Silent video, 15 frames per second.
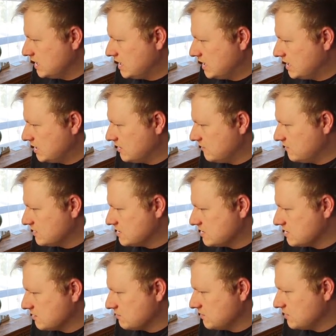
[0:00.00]
give it
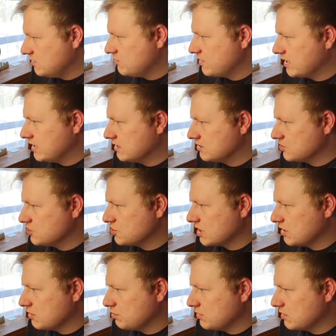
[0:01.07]
some irregular
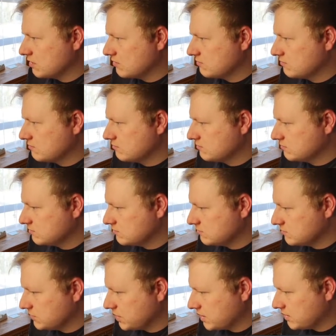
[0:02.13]
shape here.
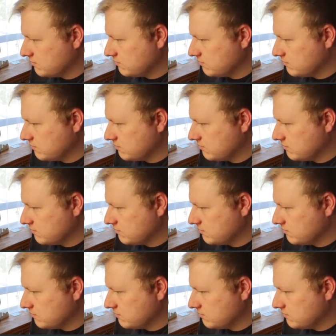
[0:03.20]
Okay,